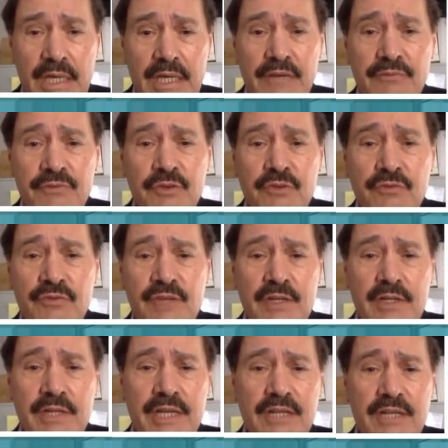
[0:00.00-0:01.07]
if you
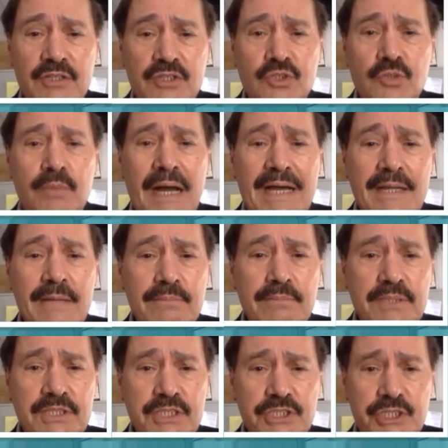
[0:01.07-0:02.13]
ventilate in the supine
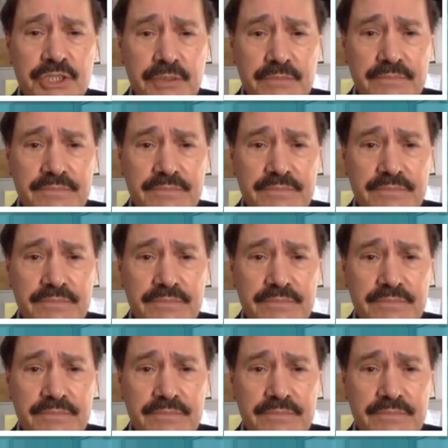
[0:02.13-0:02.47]
position